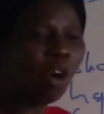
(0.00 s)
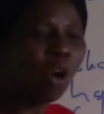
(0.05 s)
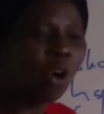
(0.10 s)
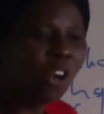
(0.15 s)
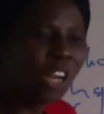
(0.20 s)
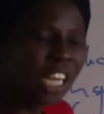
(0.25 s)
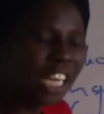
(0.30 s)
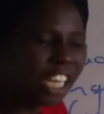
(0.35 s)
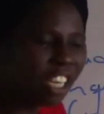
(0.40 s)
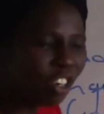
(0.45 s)

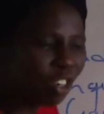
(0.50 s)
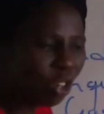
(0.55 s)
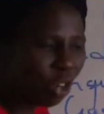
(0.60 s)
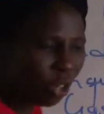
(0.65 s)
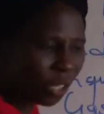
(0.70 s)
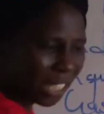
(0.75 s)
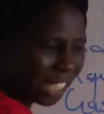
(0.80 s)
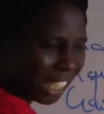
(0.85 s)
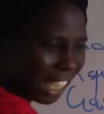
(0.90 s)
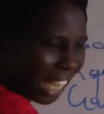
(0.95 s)
only
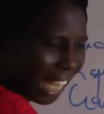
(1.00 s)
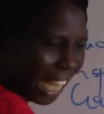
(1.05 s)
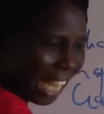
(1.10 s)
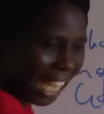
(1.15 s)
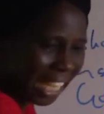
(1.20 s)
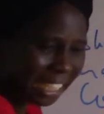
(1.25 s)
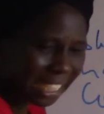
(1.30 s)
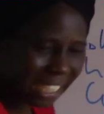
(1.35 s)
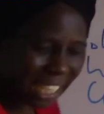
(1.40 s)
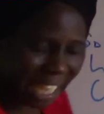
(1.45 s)

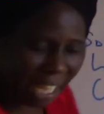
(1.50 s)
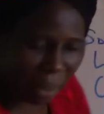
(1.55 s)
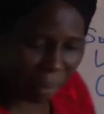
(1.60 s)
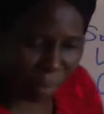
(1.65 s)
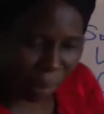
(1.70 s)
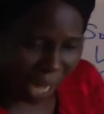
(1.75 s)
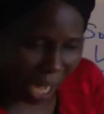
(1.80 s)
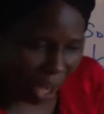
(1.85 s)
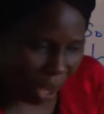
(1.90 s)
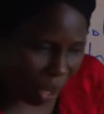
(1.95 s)
rotate
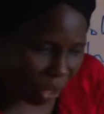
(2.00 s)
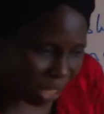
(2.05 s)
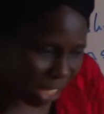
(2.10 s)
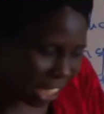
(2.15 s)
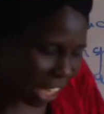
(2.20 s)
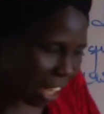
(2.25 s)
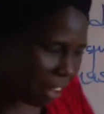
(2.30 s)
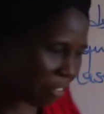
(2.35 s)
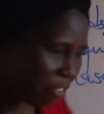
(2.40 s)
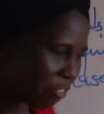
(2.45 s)
about
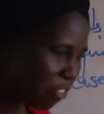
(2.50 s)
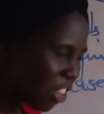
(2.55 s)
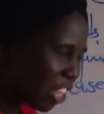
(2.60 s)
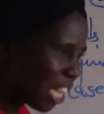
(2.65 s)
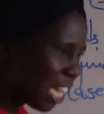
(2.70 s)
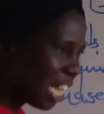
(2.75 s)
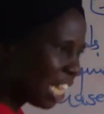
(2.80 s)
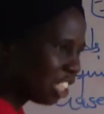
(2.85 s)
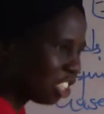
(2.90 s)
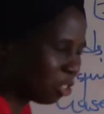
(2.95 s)
a
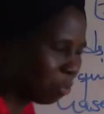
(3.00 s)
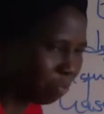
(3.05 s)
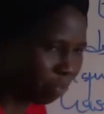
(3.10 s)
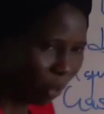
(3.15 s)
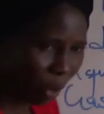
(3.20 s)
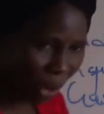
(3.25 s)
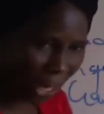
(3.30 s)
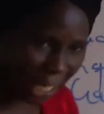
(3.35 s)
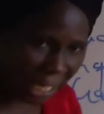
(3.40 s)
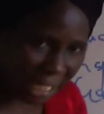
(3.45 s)
fixed
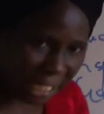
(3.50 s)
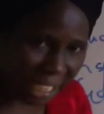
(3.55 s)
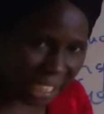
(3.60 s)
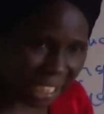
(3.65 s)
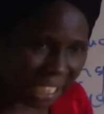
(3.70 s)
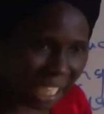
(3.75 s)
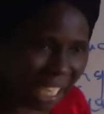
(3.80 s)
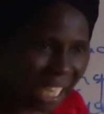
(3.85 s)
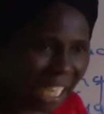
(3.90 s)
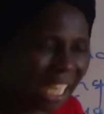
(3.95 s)
point
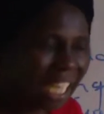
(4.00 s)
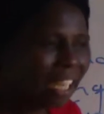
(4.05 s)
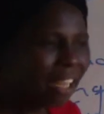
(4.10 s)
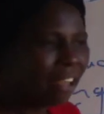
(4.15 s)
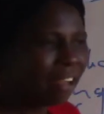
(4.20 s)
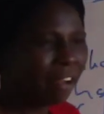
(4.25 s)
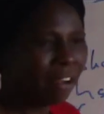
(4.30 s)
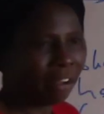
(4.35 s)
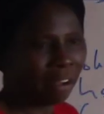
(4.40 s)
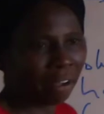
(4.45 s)

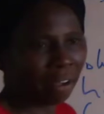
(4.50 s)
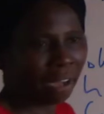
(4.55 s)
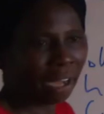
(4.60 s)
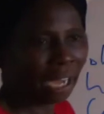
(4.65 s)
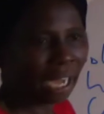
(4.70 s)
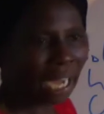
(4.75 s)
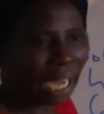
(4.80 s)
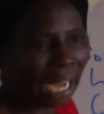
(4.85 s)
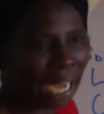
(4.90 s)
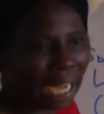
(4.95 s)

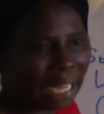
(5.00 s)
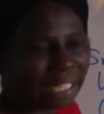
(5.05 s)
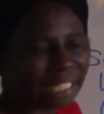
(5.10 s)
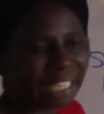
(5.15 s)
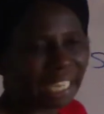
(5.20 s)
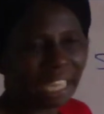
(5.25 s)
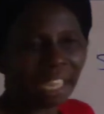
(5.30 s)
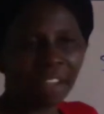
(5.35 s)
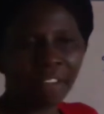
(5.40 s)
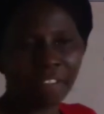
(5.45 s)

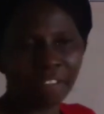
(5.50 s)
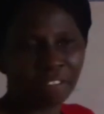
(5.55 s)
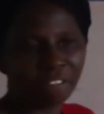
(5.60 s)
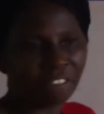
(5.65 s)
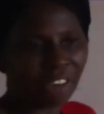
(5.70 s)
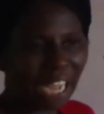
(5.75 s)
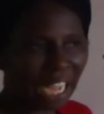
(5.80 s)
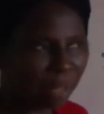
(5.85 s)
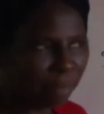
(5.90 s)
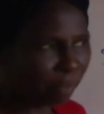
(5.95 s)
and
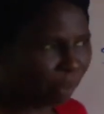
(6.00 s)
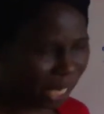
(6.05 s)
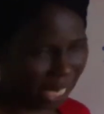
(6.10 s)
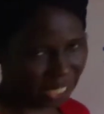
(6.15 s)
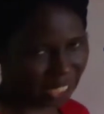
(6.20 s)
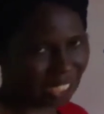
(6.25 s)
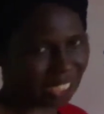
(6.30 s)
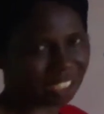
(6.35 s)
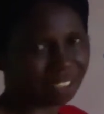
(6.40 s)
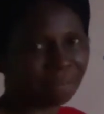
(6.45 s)

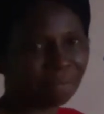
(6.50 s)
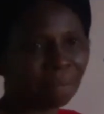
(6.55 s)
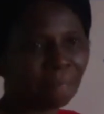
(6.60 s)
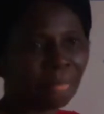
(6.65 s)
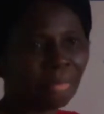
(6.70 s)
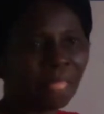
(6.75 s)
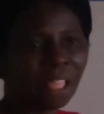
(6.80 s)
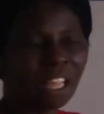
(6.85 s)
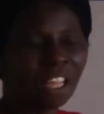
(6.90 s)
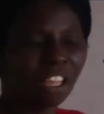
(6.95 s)
vibrate.
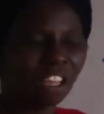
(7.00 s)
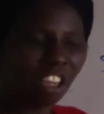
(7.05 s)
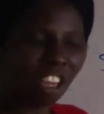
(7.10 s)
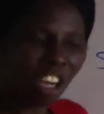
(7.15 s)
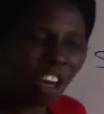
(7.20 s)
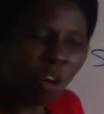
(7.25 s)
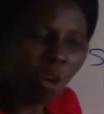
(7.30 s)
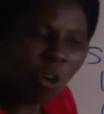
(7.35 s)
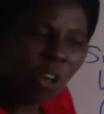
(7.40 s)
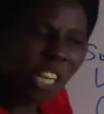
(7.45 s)

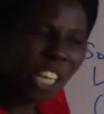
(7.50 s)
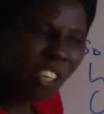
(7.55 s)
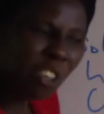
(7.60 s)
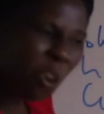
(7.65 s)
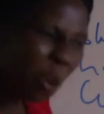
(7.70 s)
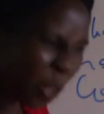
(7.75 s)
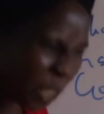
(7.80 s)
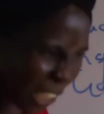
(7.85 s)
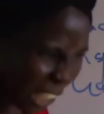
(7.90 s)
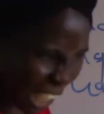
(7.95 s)
Can only
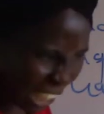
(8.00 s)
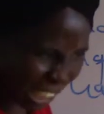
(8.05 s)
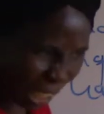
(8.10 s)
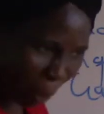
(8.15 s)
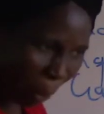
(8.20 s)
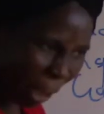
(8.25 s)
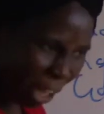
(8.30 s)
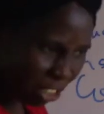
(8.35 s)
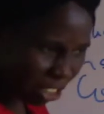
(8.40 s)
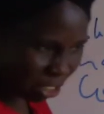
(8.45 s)
rotate
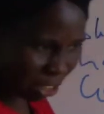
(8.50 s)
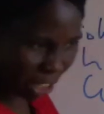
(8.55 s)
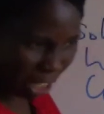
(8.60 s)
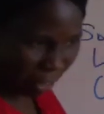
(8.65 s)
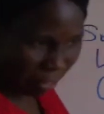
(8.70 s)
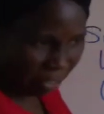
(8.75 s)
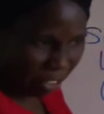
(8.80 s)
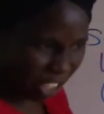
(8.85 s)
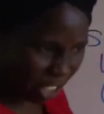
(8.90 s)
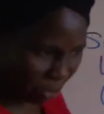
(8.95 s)
about a
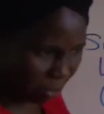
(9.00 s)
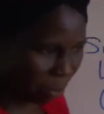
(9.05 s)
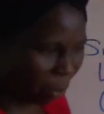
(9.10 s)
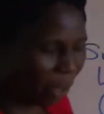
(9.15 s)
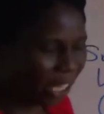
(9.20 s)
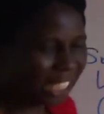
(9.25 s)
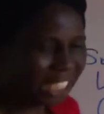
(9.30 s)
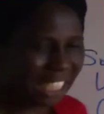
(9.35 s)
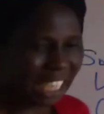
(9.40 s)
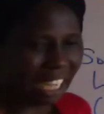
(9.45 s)
fixed
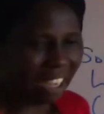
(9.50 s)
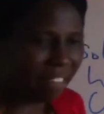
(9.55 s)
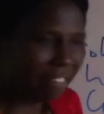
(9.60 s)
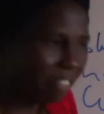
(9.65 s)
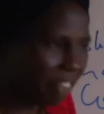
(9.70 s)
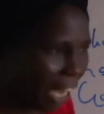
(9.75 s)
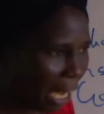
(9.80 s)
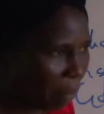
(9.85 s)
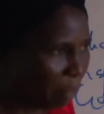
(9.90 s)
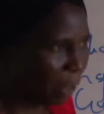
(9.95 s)
point and
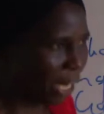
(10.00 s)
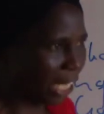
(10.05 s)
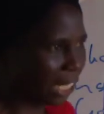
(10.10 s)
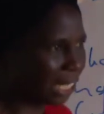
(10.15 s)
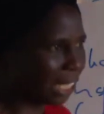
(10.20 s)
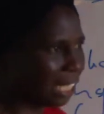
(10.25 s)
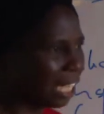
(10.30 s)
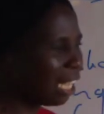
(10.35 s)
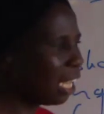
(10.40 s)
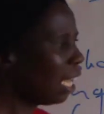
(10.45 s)
vibrate.
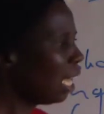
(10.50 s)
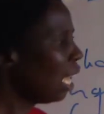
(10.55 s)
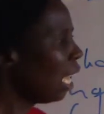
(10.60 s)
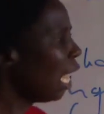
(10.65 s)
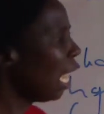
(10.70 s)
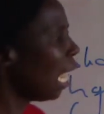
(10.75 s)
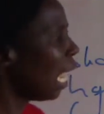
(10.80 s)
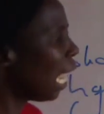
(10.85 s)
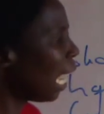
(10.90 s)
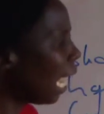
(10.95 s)

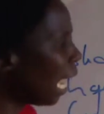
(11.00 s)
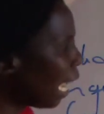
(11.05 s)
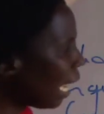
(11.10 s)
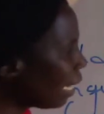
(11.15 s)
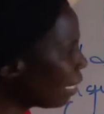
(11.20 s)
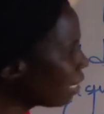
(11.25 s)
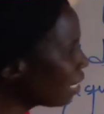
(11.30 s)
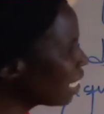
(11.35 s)
And